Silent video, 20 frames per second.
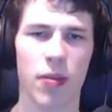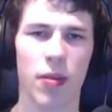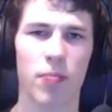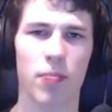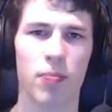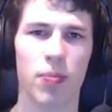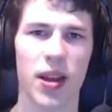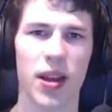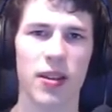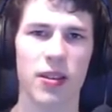
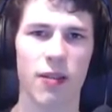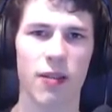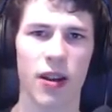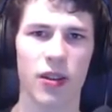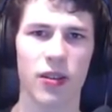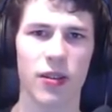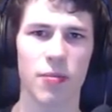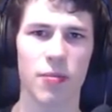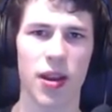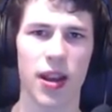Beats are
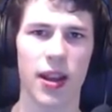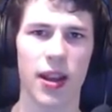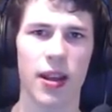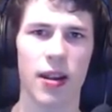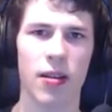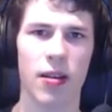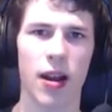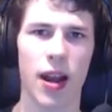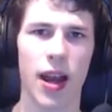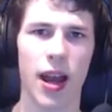actually
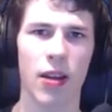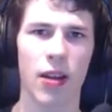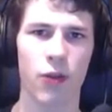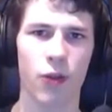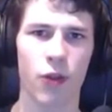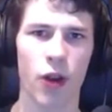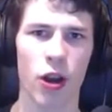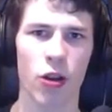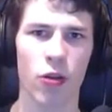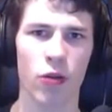making
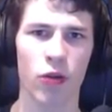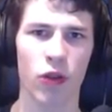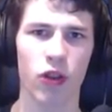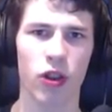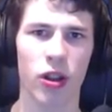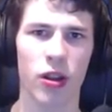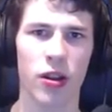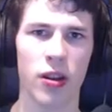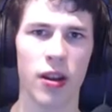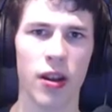headphones
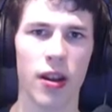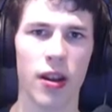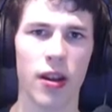and